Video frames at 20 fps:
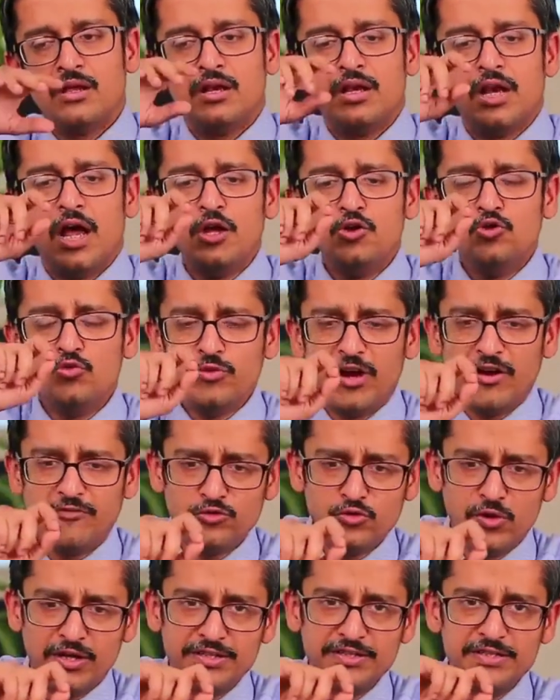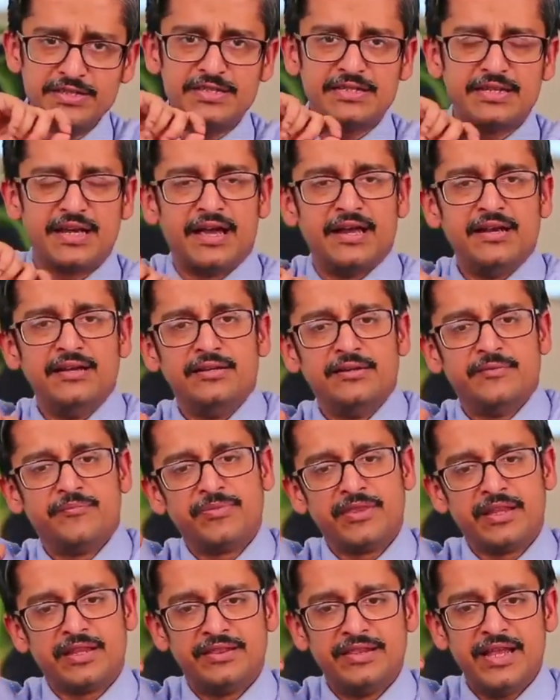Now you have to understand
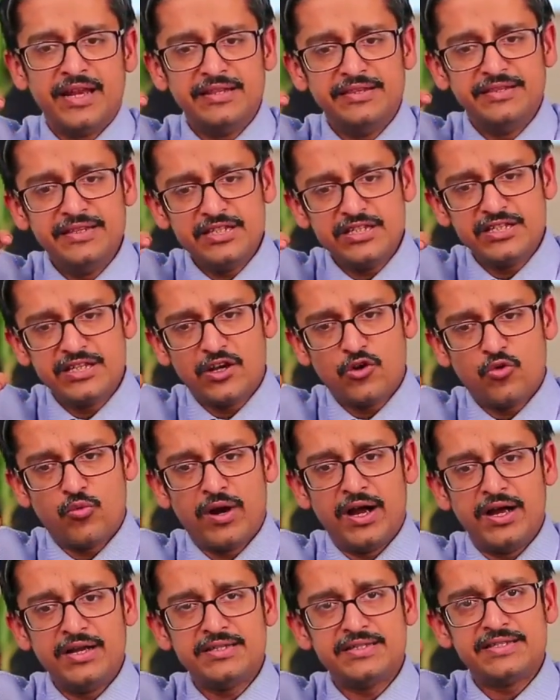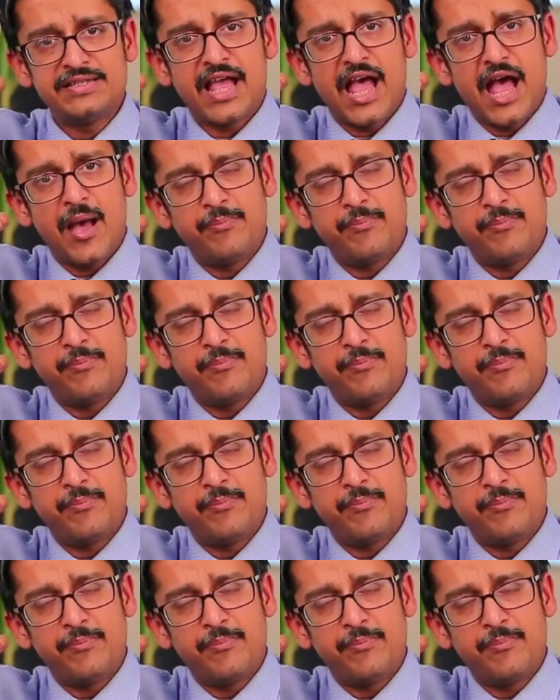that this requires the